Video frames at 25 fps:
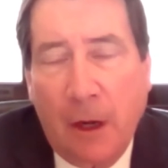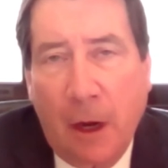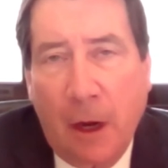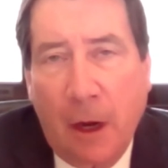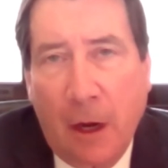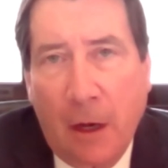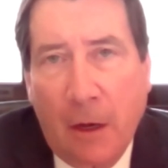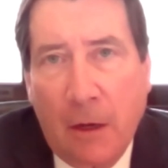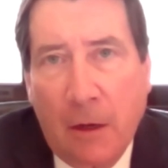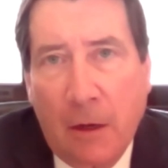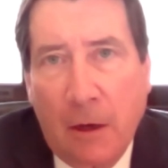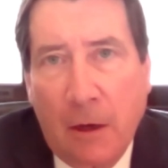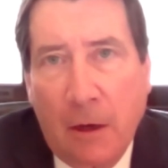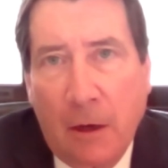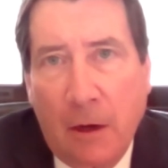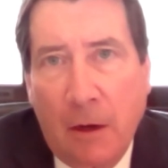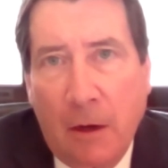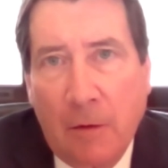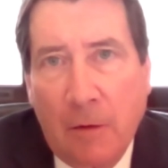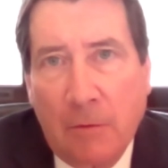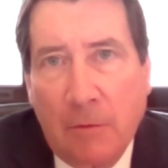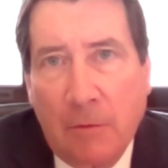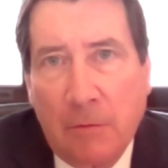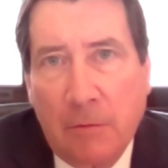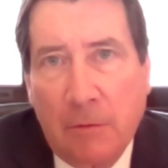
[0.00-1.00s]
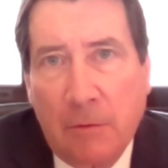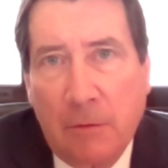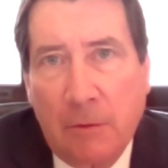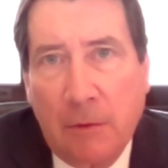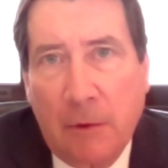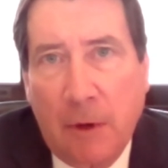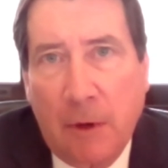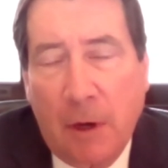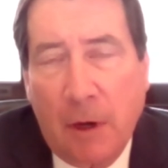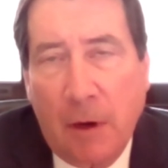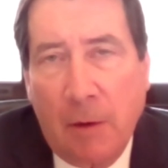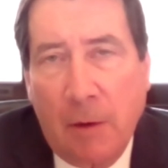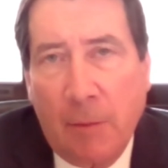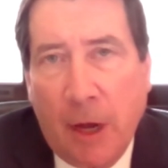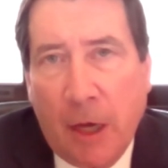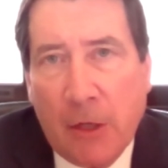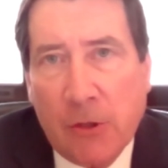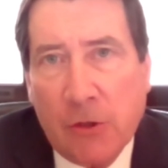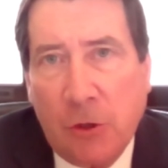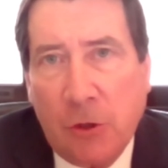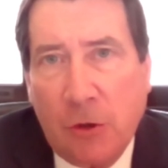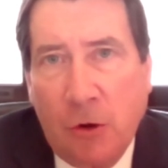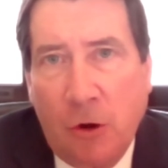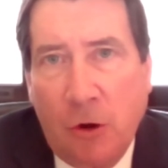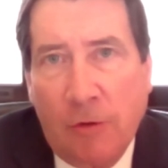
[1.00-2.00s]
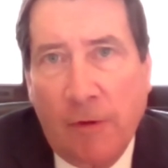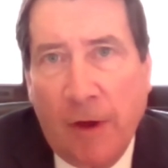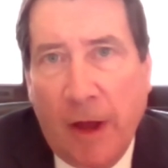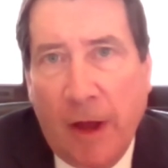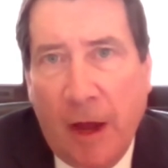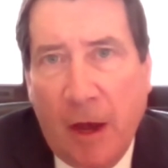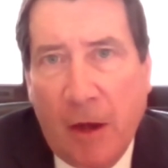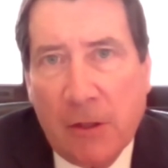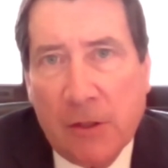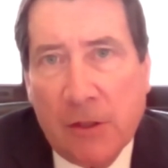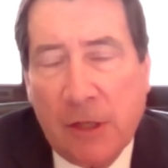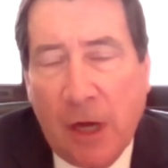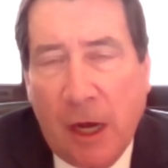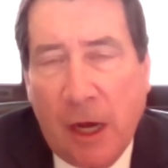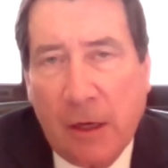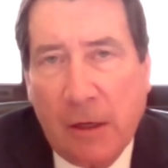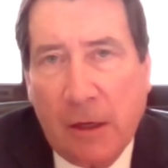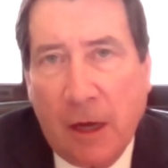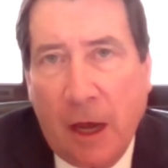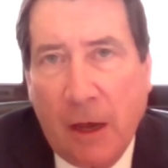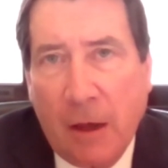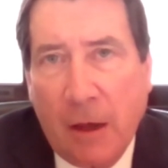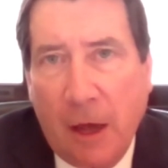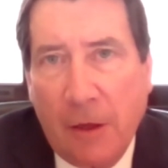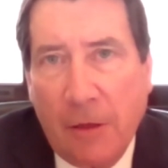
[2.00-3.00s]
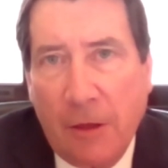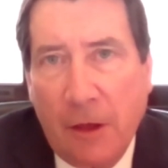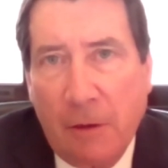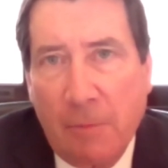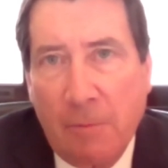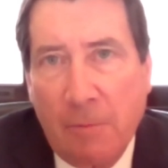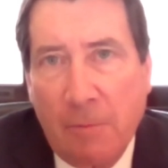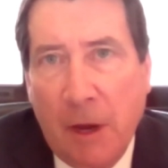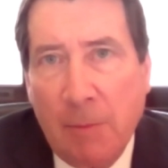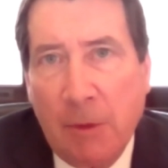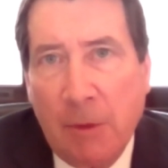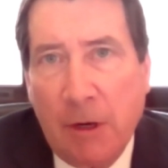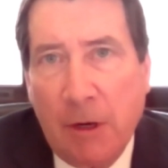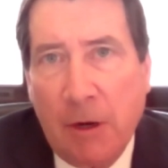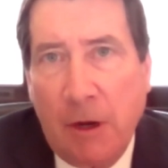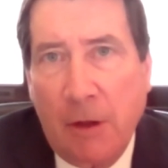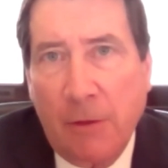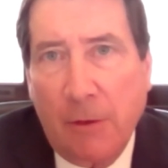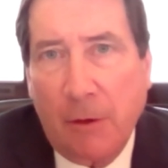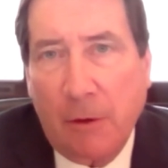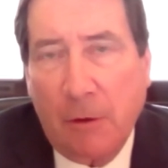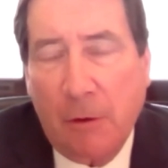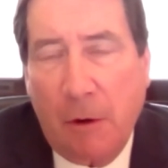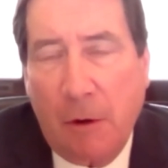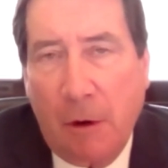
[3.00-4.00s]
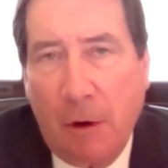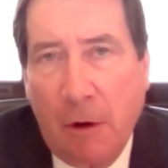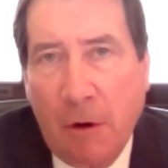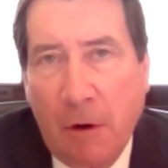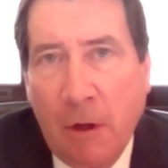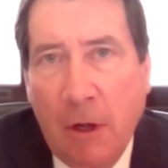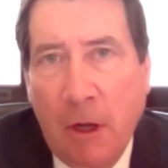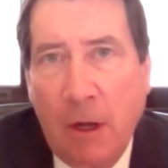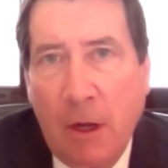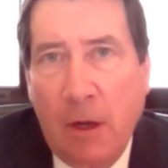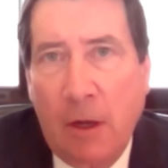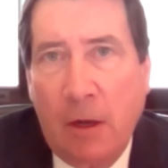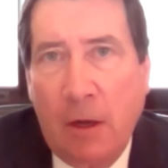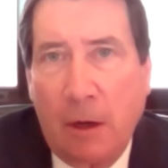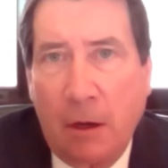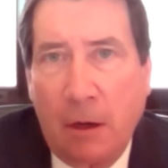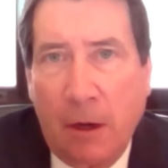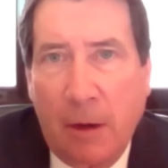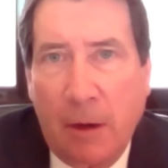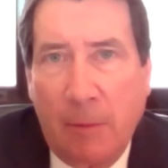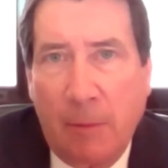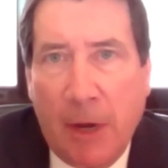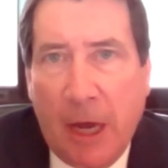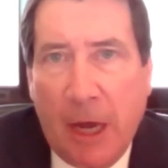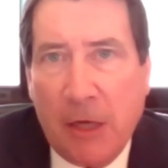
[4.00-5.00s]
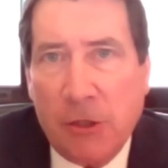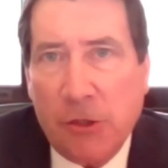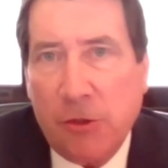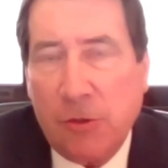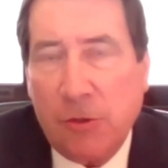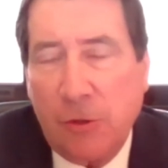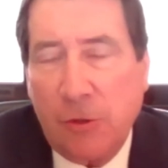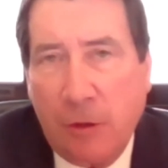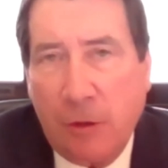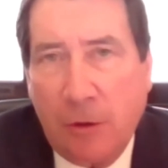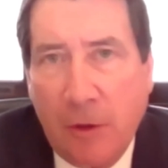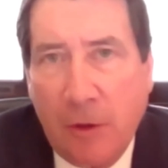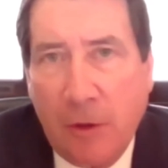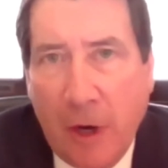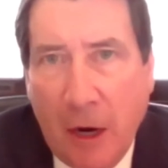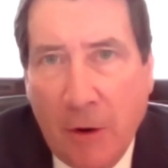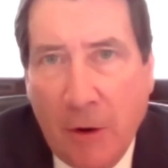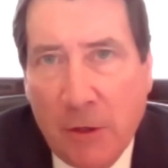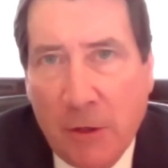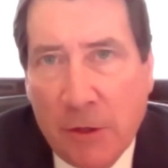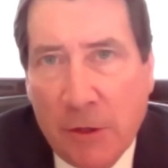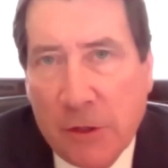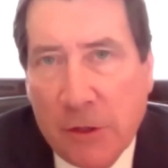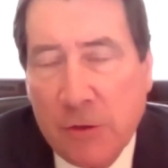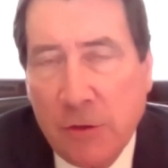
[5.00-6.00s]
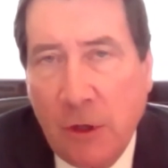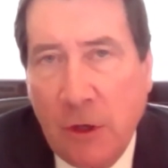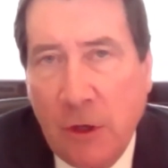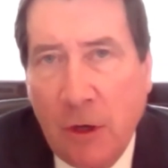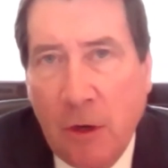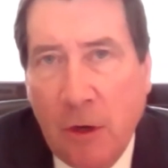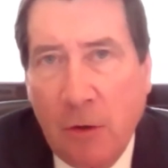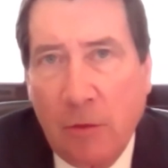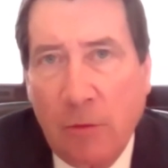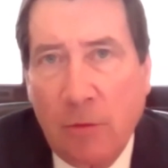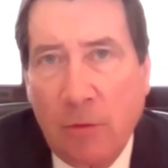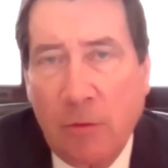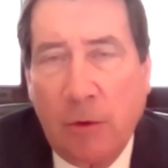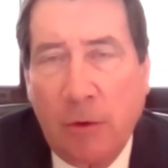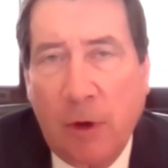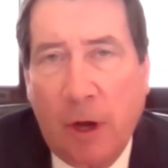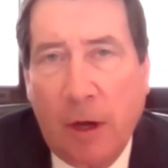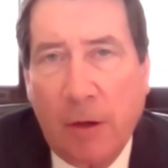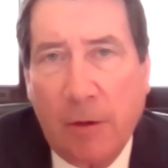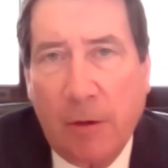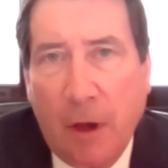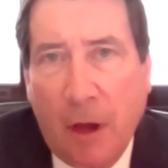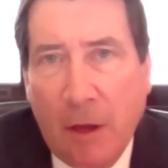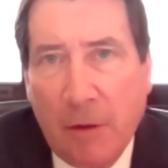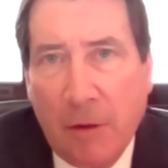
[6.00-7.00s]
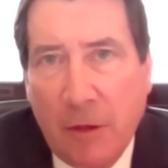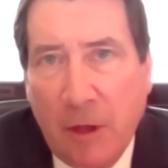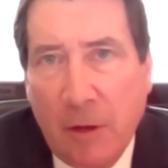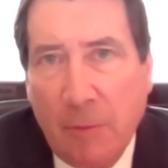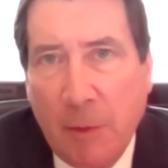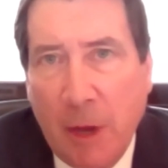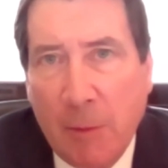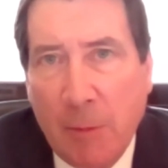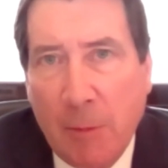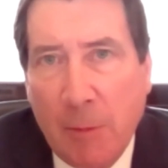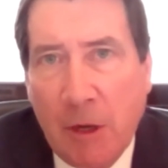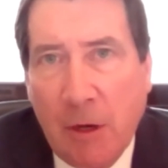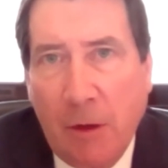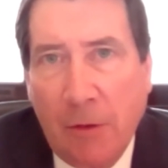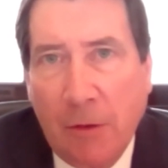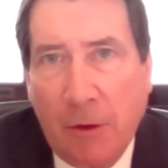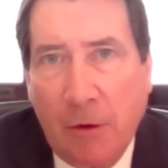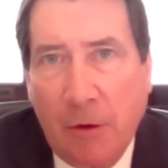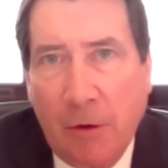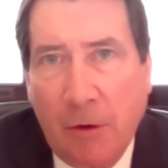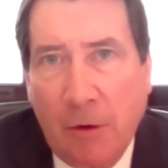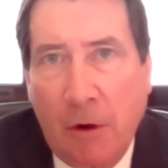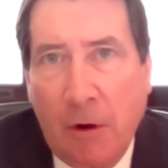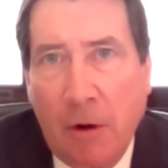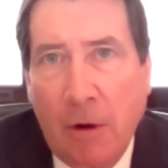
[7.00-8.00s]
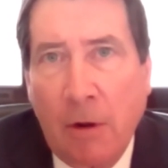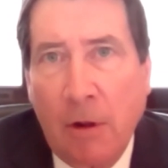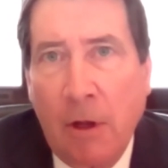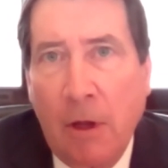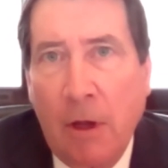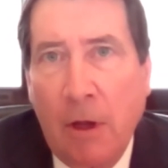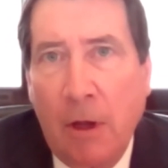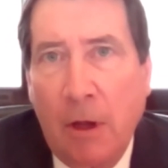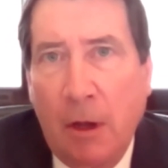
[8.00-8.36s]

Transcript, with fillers: And uh, Ambassador Culvahouse, I, I, think, may be on the call. Uh, Ambassador Harris, uh, I, I, think, may be on the call.